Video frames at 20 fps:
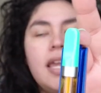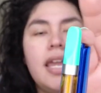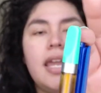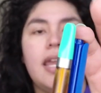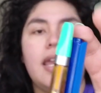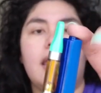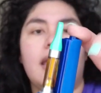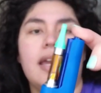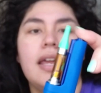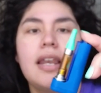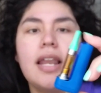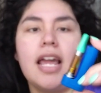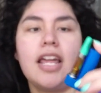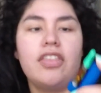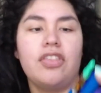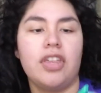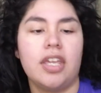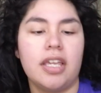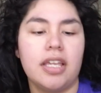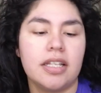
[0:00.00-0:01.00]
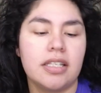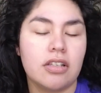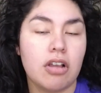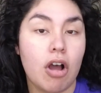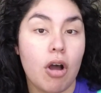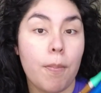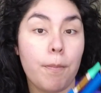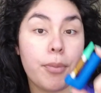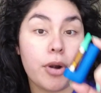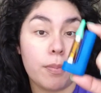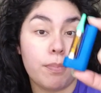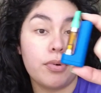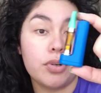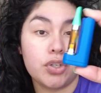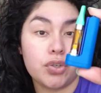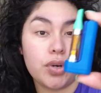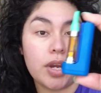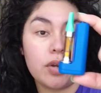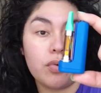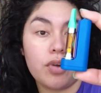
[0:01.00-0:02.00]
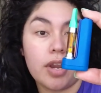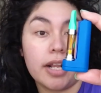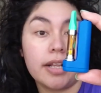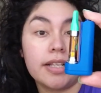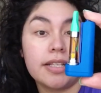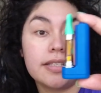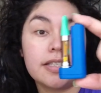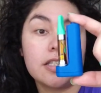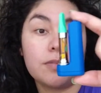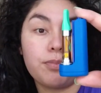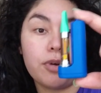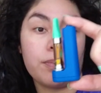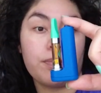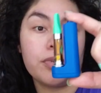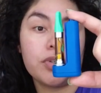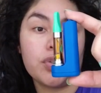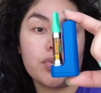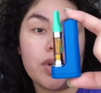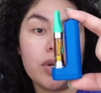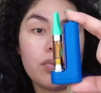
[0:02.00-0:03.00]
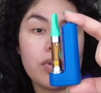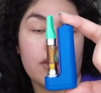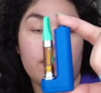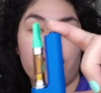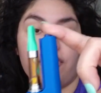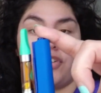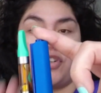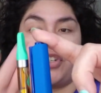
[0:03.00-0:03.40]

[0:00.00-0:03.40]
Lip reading: and I think it's called Purple Trainwreck. This is Purple Trainwreck for